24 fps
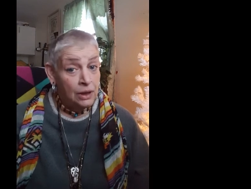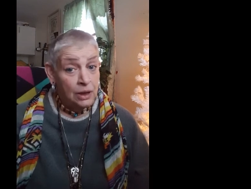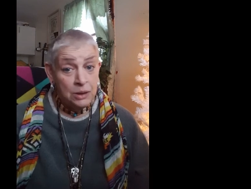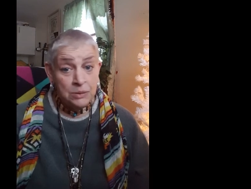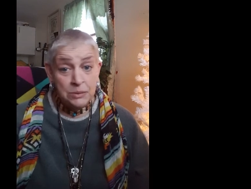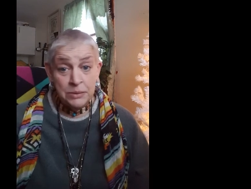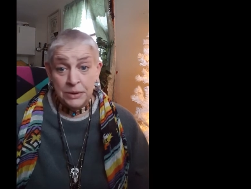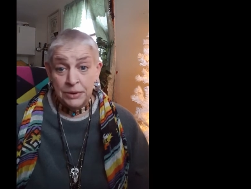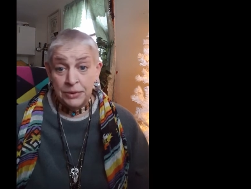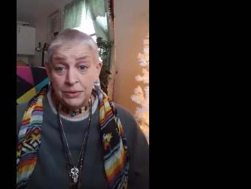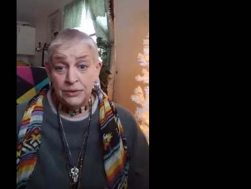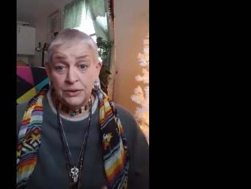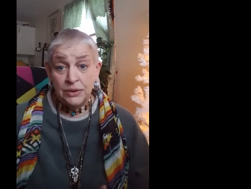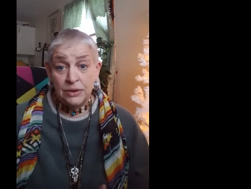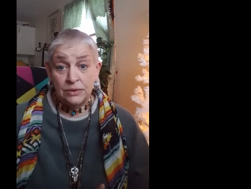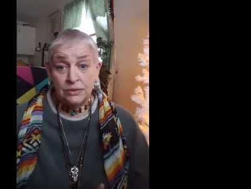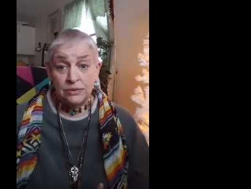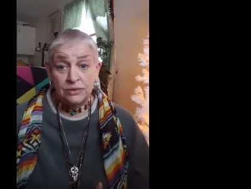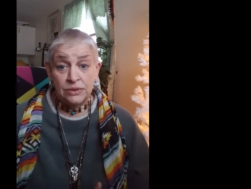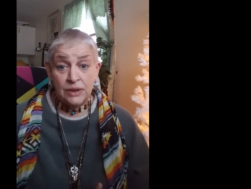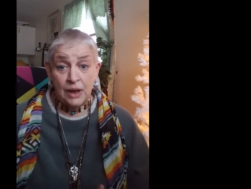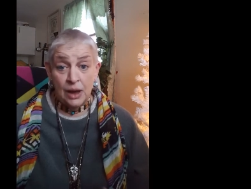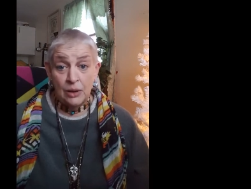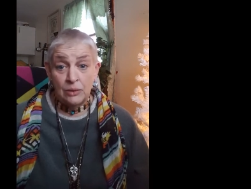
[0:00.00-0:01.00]
I mean,
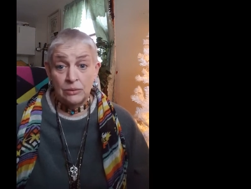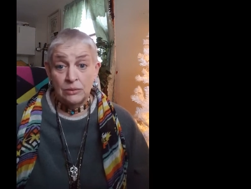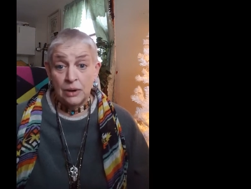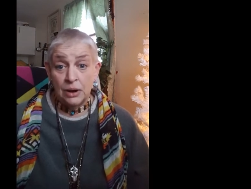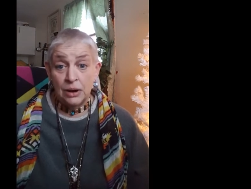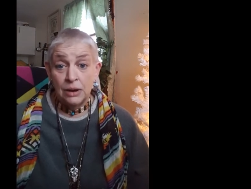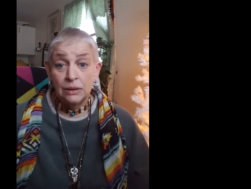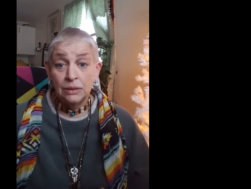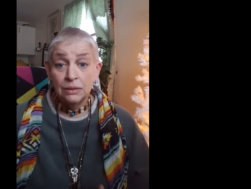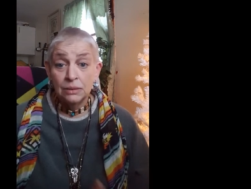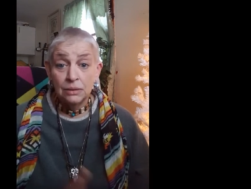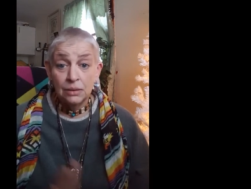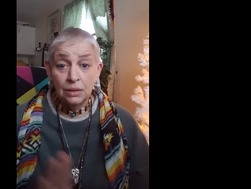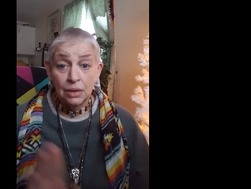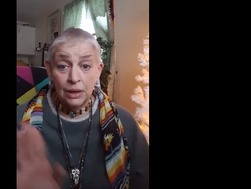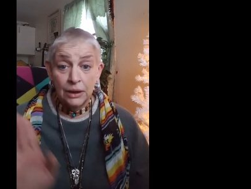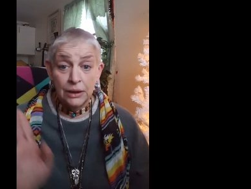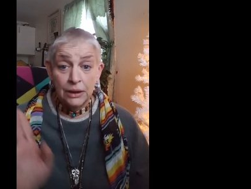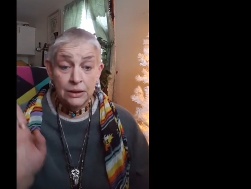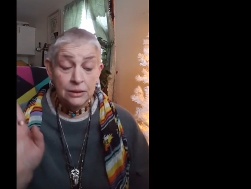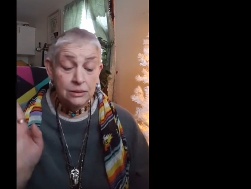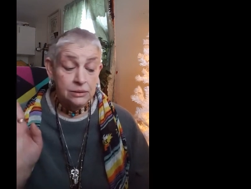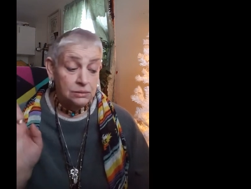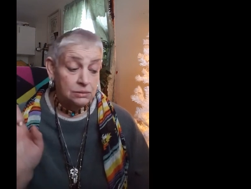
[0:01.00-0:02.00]
just downright,
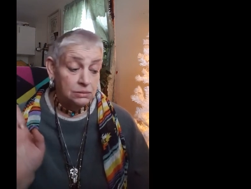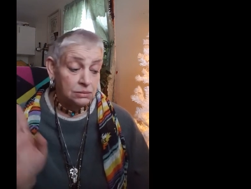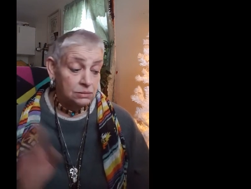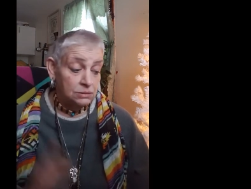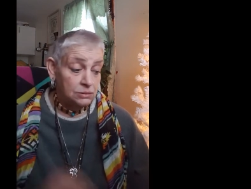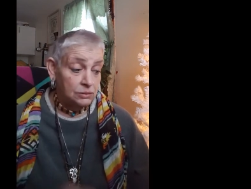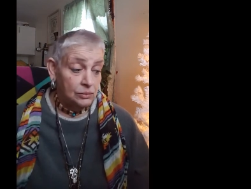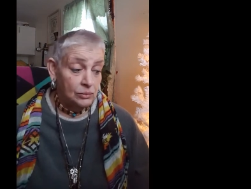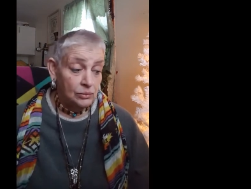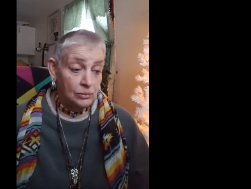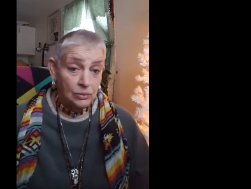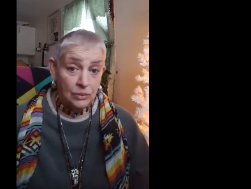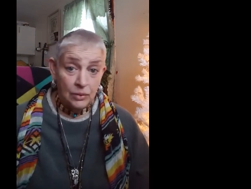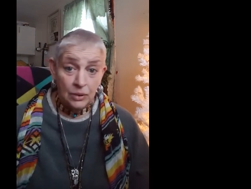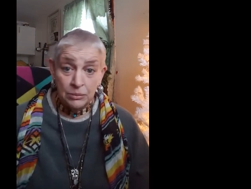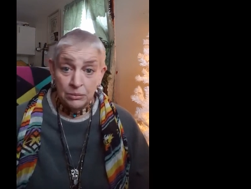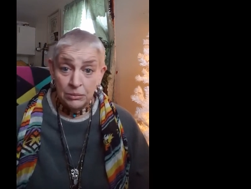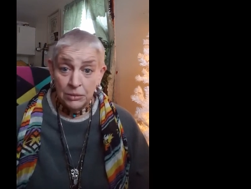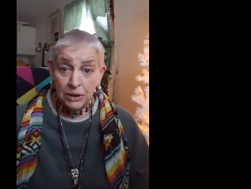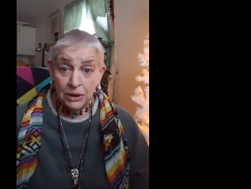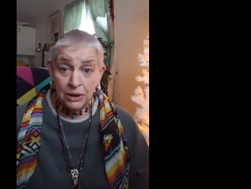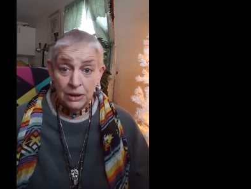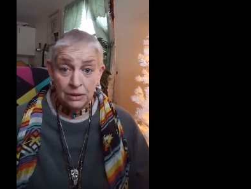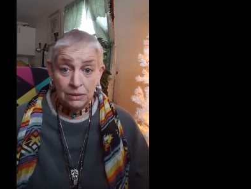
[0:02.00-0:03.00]
like, 1
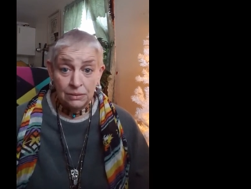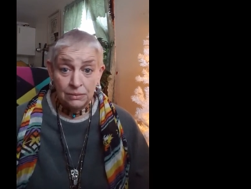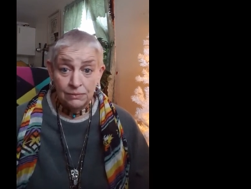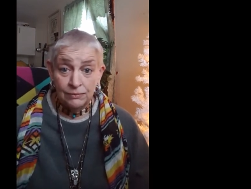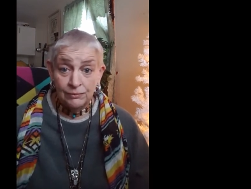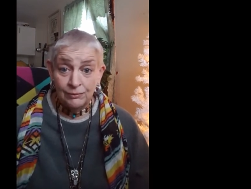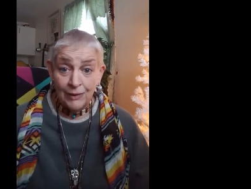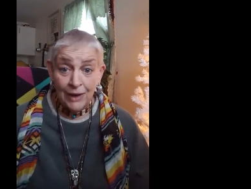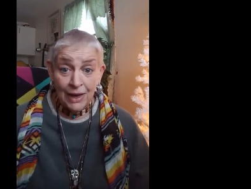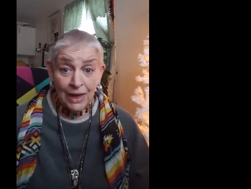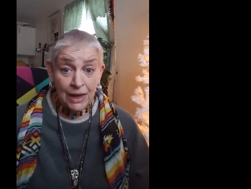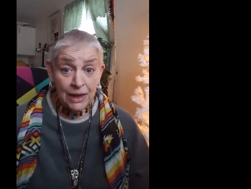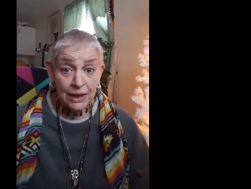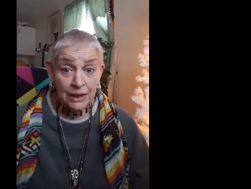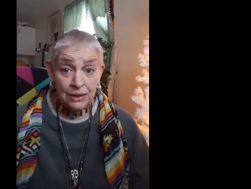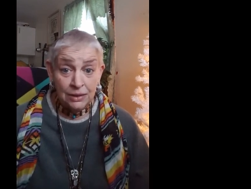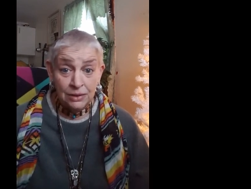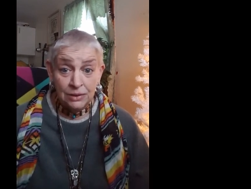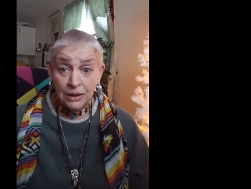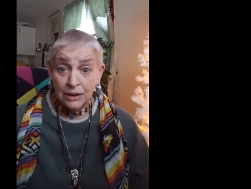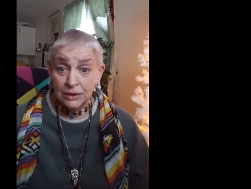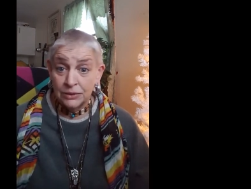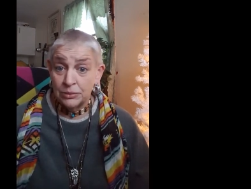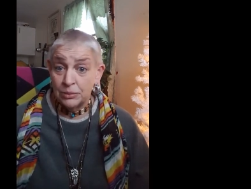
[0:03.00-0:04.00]
minute
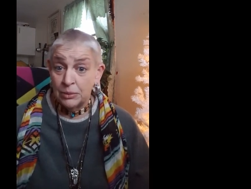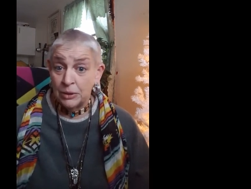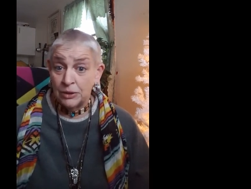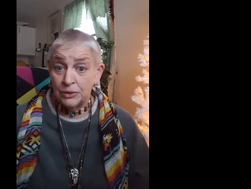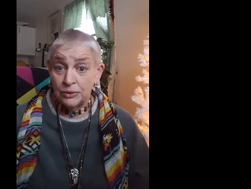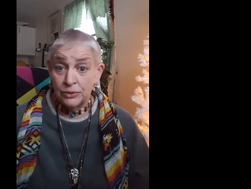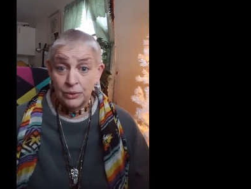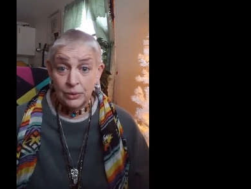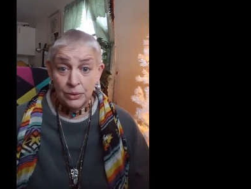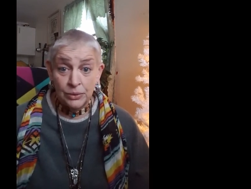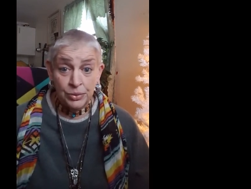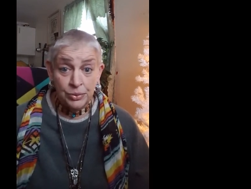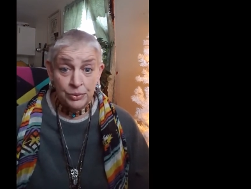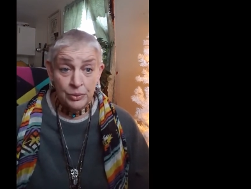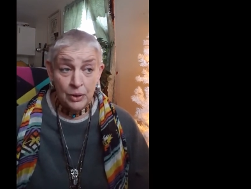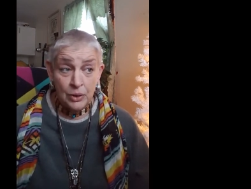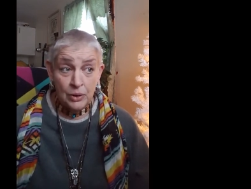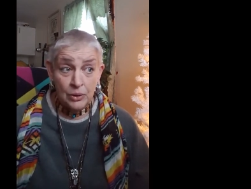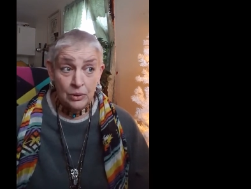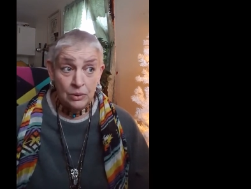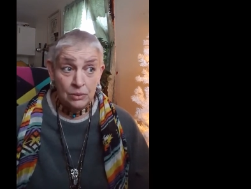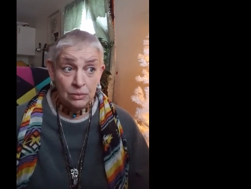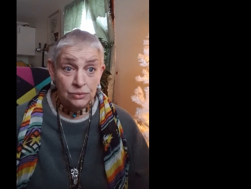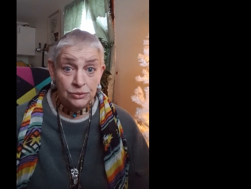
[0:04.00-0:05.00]
fine, next minute sore
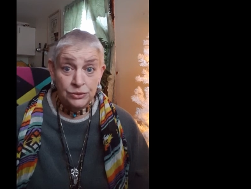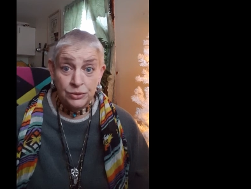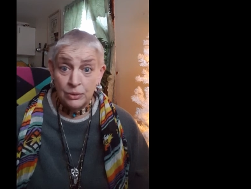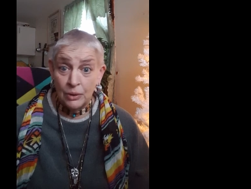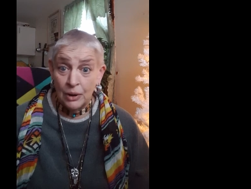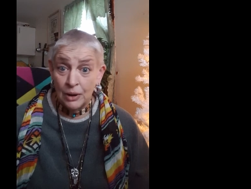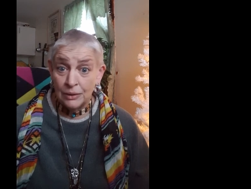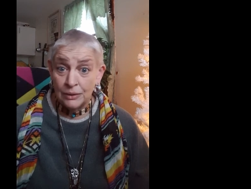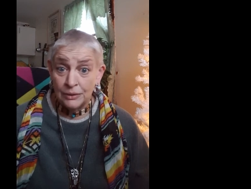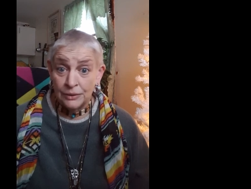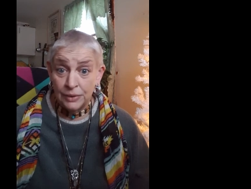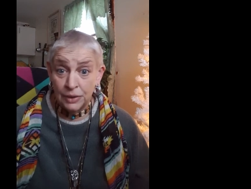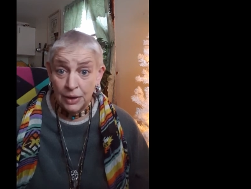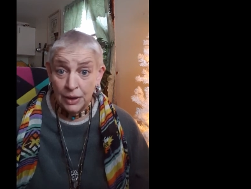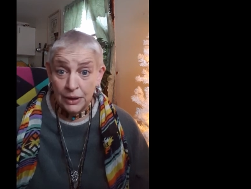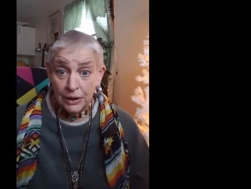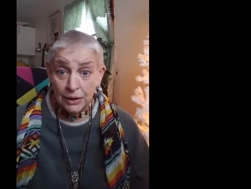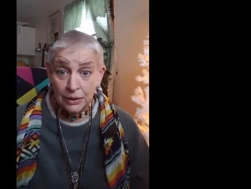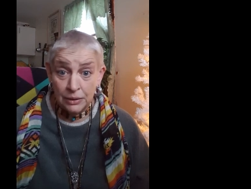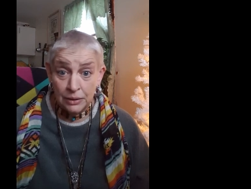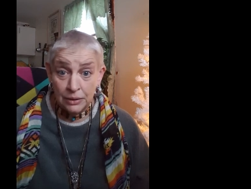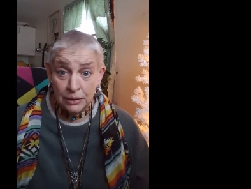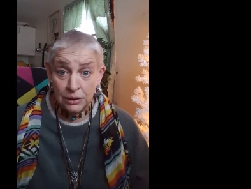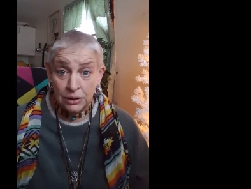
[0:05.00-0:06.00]
throat, 2 hours
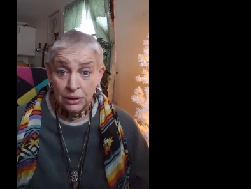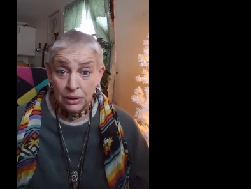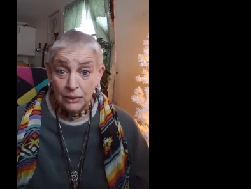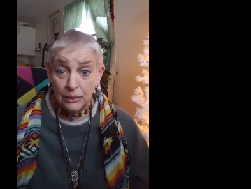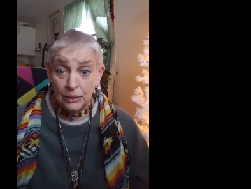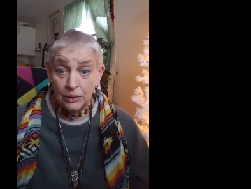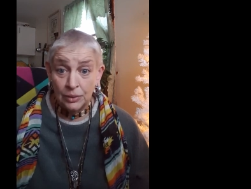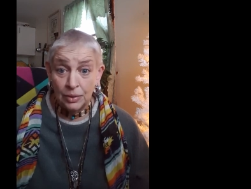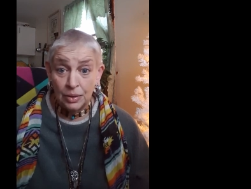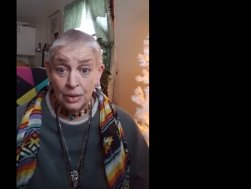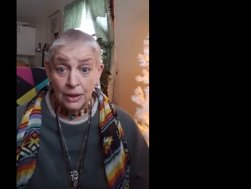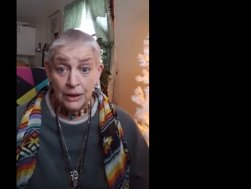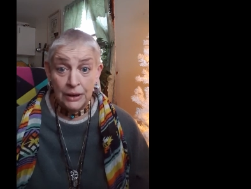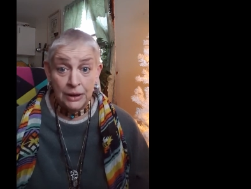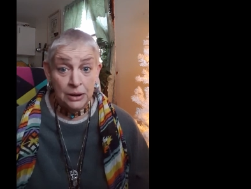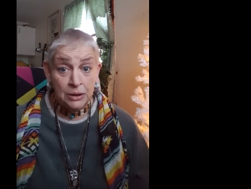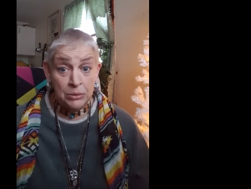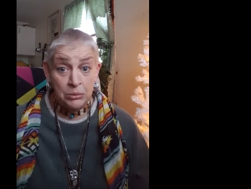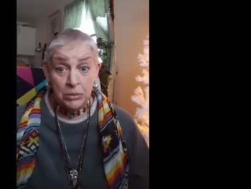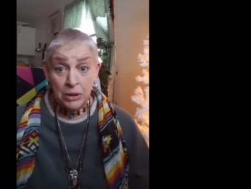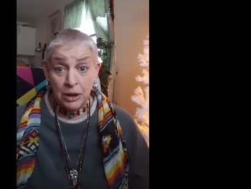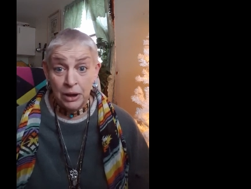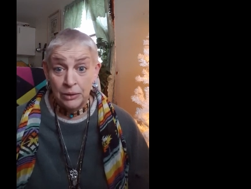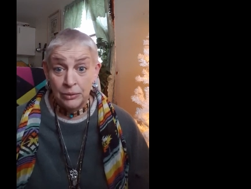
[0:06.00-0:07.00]
later, you know, laying
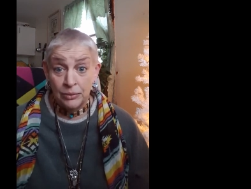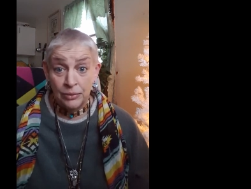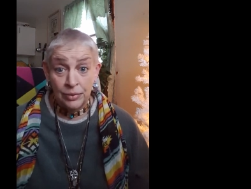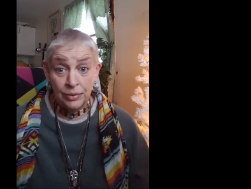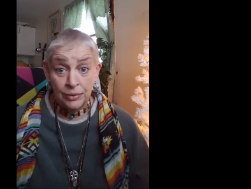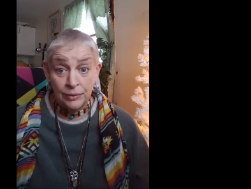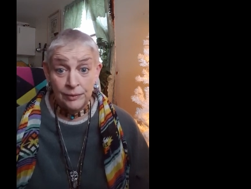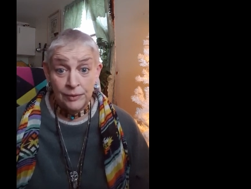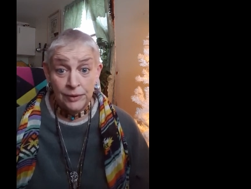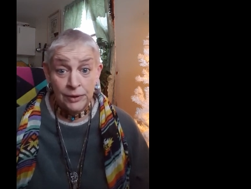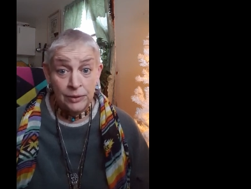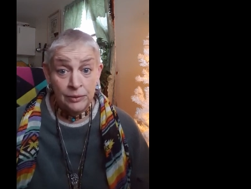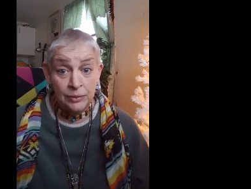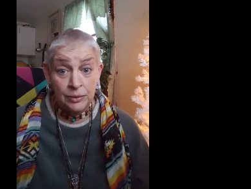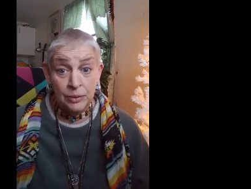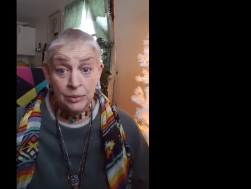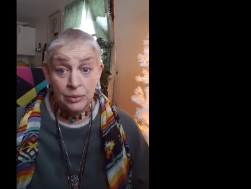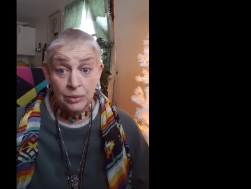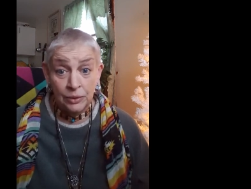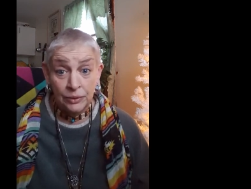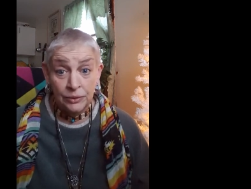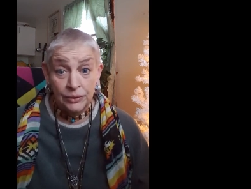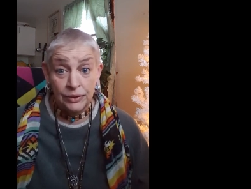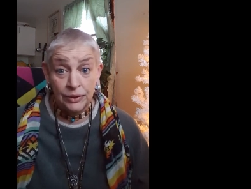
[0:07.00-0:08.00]
in bed with a fever,
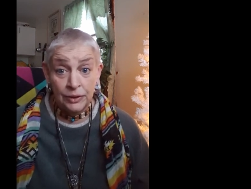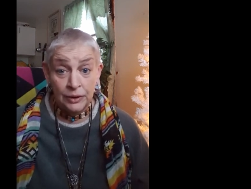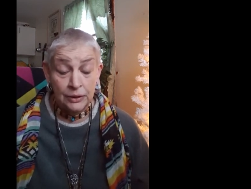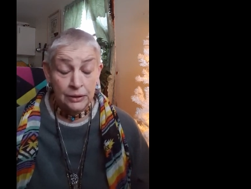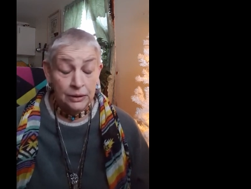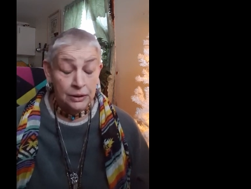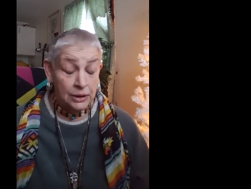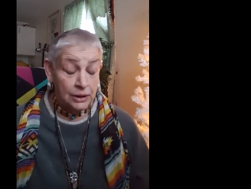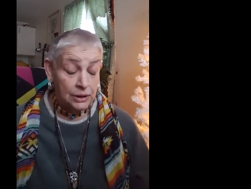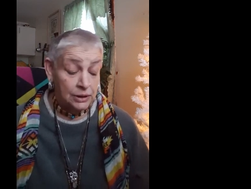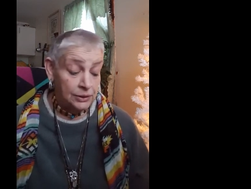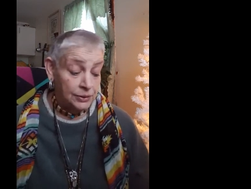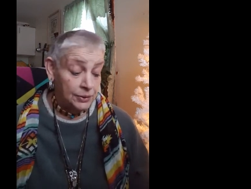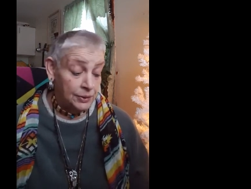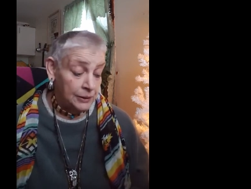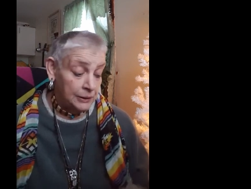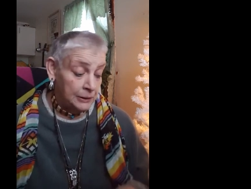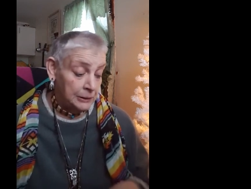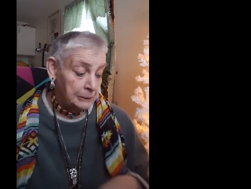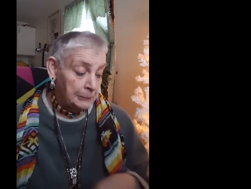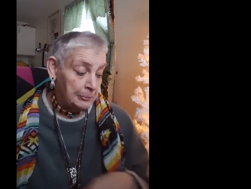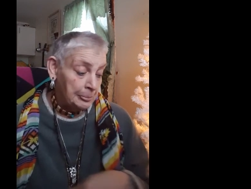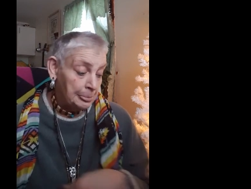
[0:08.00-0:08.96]
real sick kind of thing.